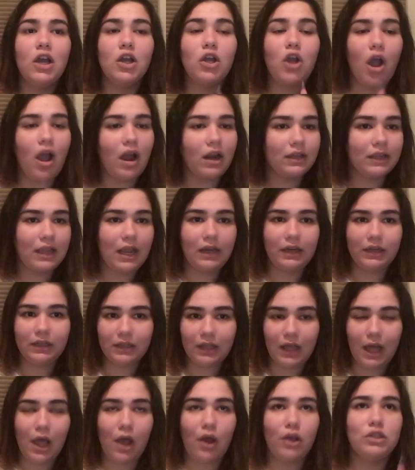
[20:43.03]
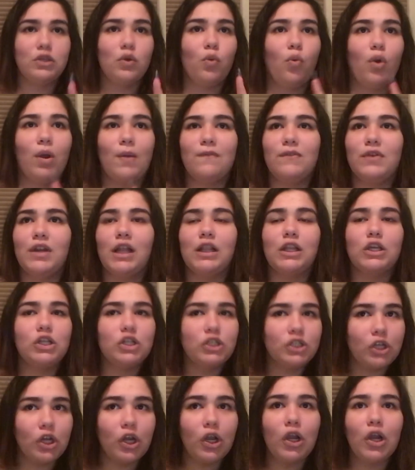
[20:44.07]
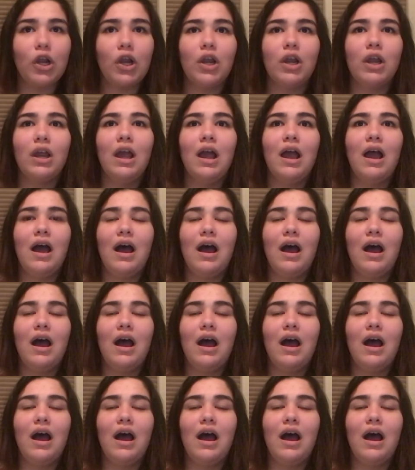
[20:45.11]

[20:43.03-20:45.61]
Cotton Candy Clouds, Warm Vanilla Sugar.